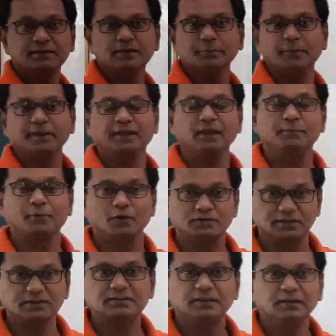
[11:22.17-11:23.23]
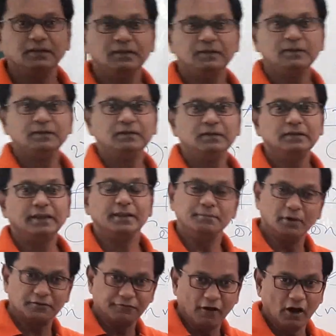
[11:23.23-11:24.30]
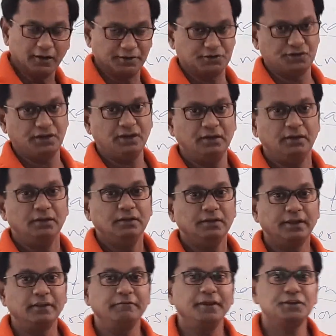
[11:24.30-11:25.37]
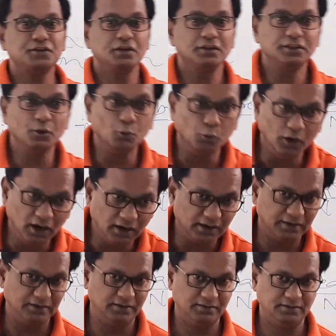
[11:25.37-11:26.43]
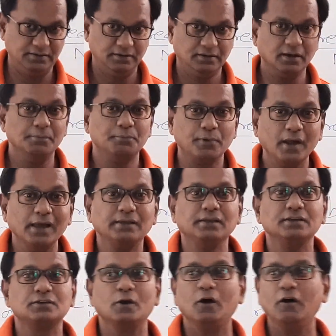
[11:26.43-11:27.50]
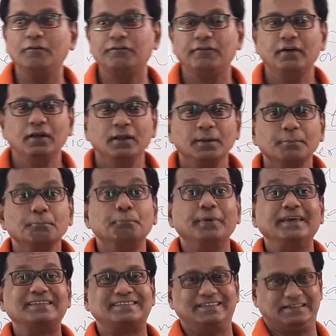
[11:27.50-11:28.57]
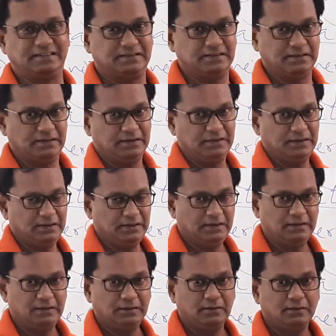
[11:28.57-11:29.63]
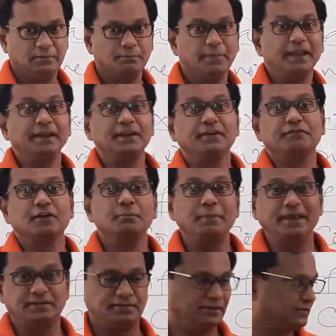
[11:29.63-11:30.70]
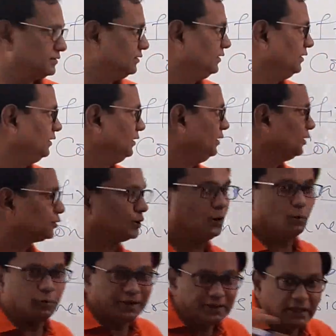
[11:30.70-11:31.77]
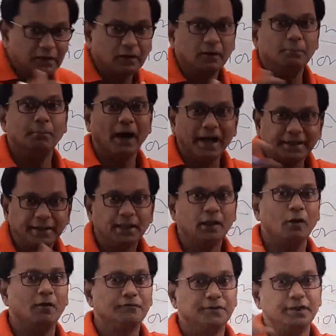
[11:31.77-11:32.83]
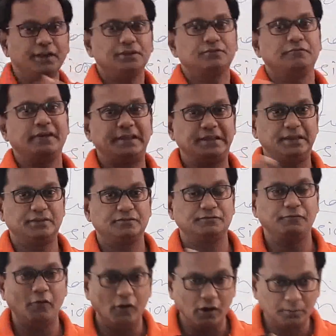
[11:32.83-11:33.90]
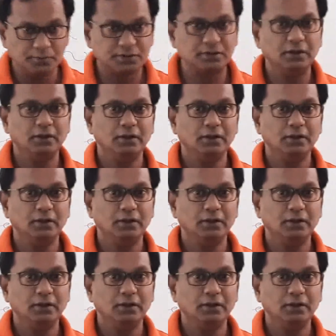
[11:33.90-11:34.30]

is a particular process in morphology in which the word comprises of bases, many different bases. So with the combining of these various forms,